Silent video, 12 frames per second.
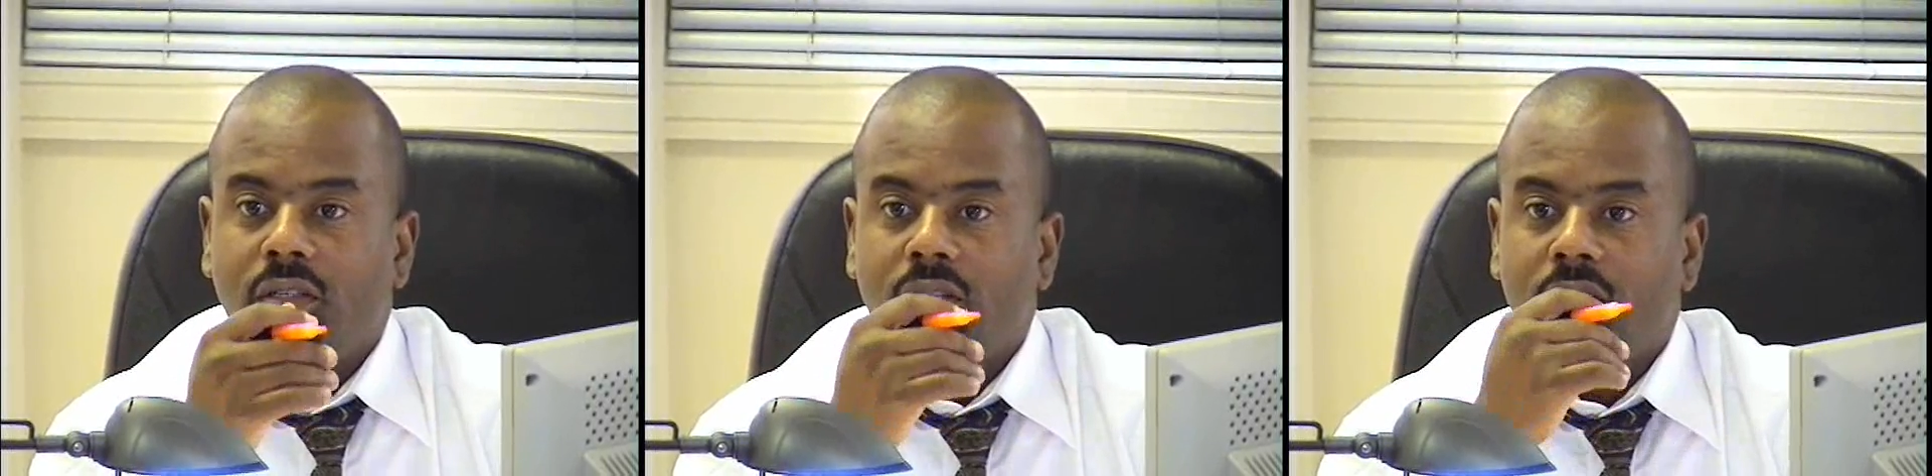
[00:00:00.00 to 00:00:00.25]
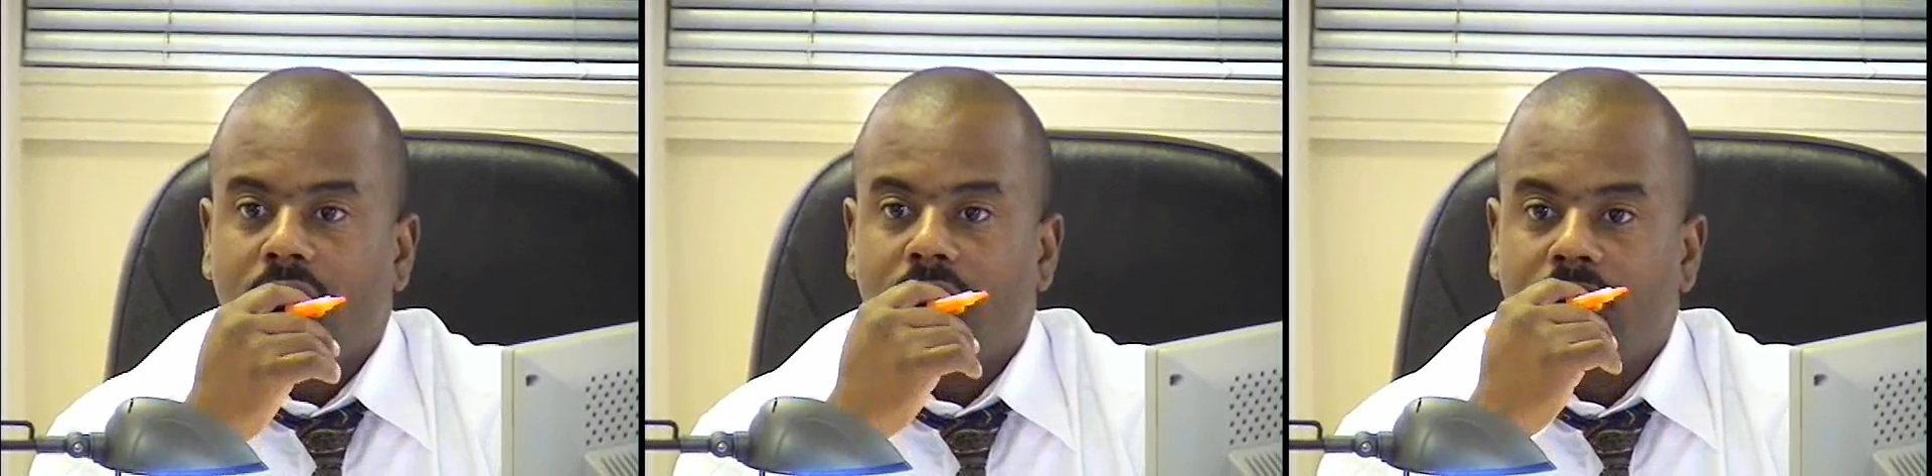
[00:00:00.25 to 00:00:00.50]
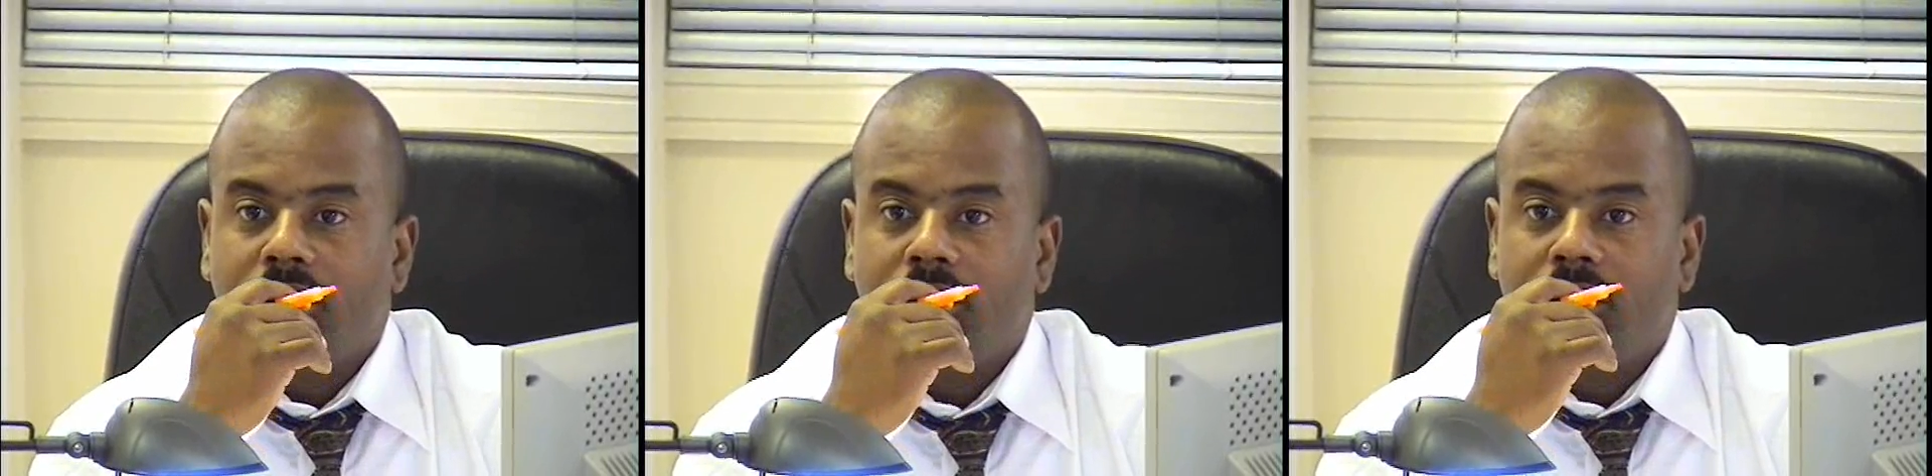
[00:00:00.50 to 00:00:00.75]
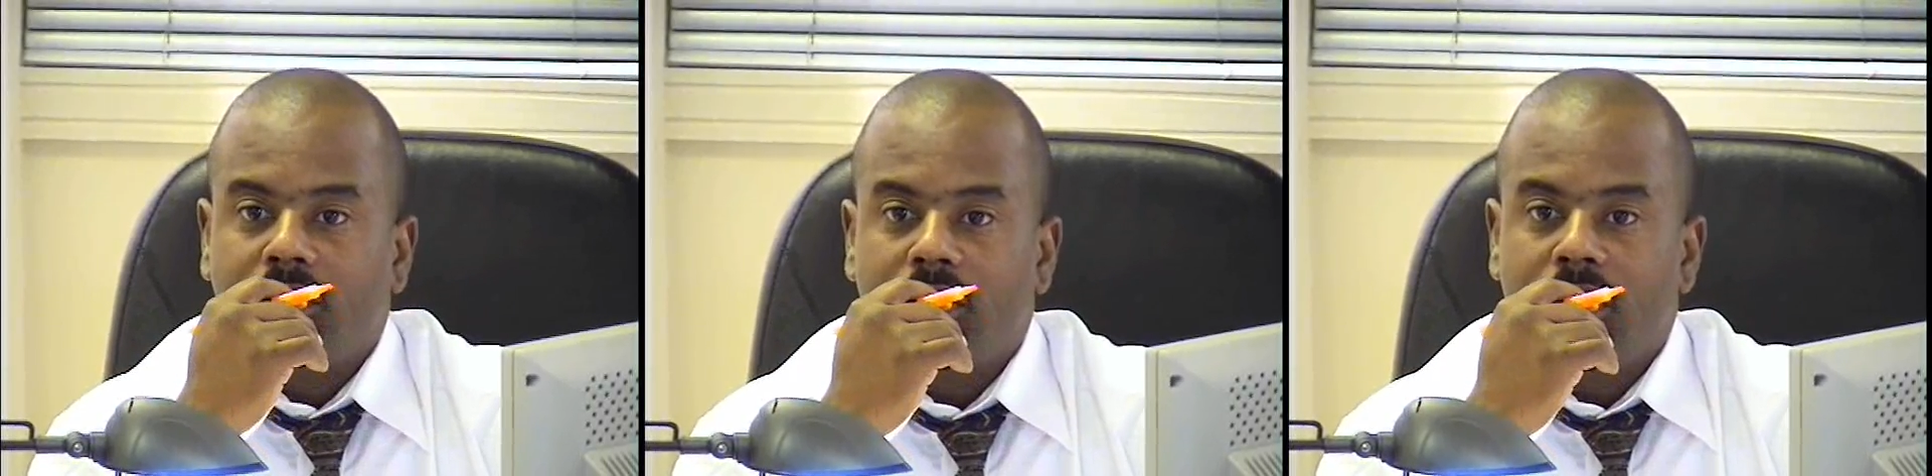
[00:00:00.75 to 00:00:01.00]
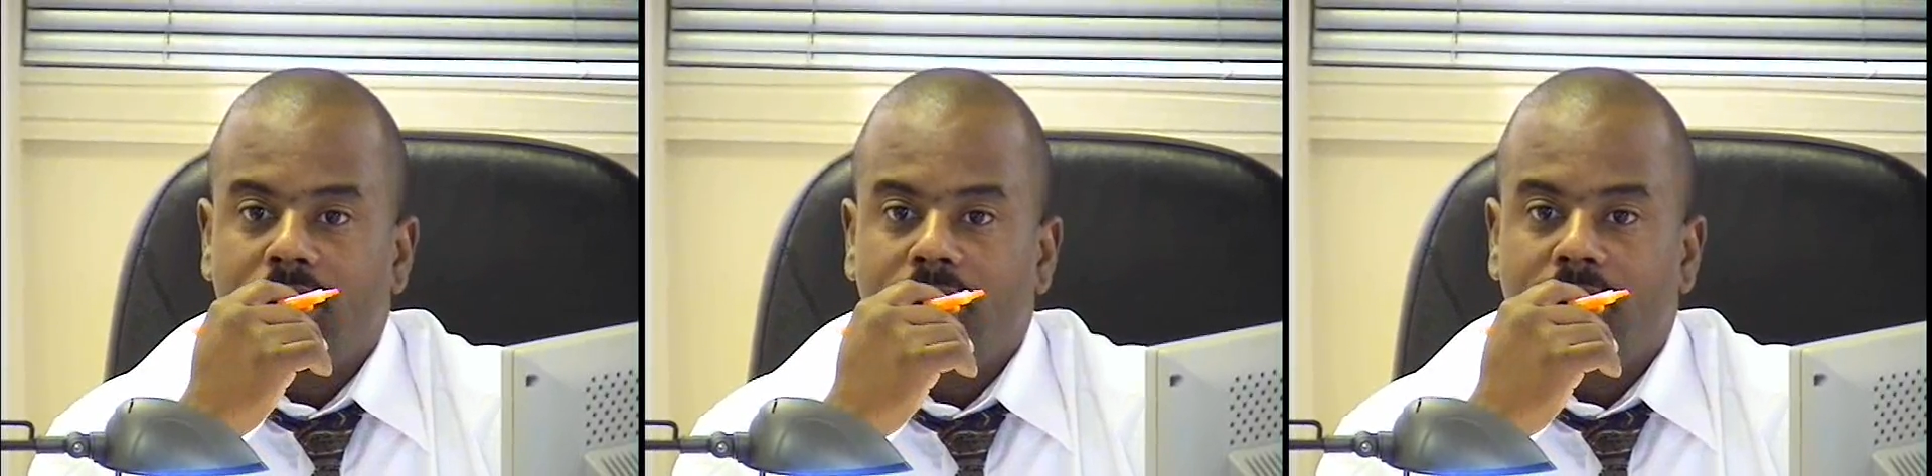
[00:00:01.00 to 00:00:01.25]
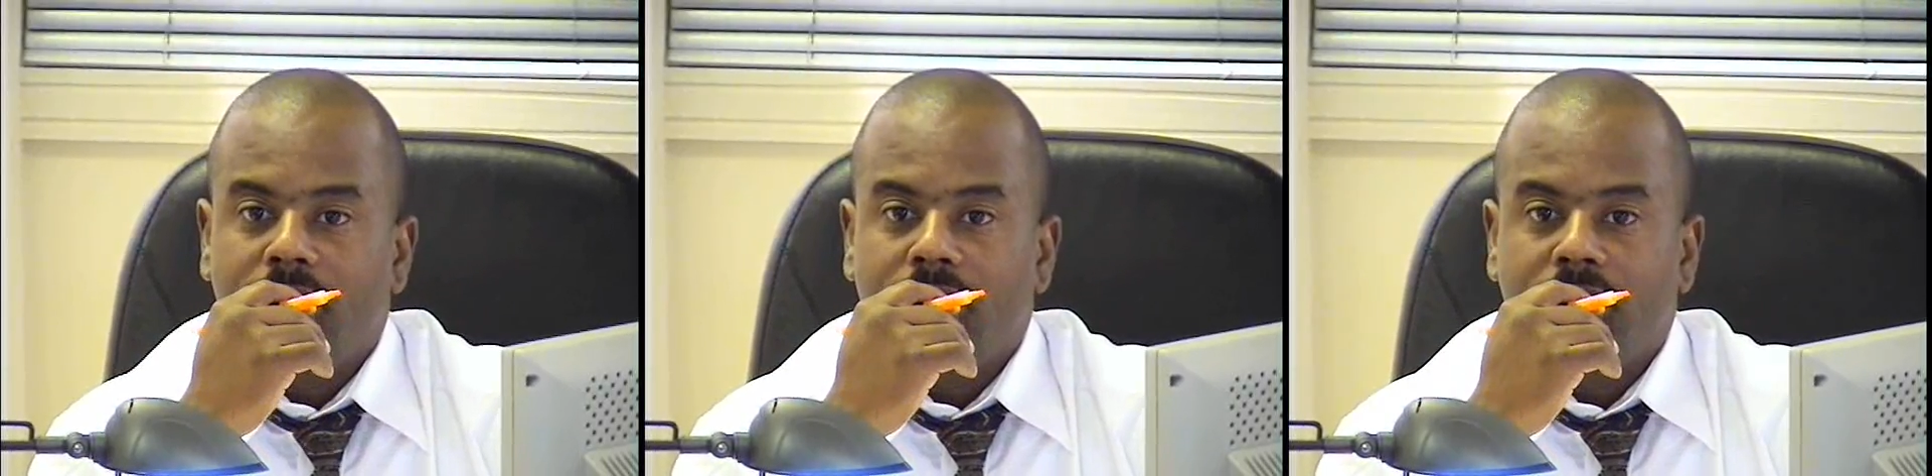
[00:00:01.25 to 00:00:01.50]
Excellent. Brilliant question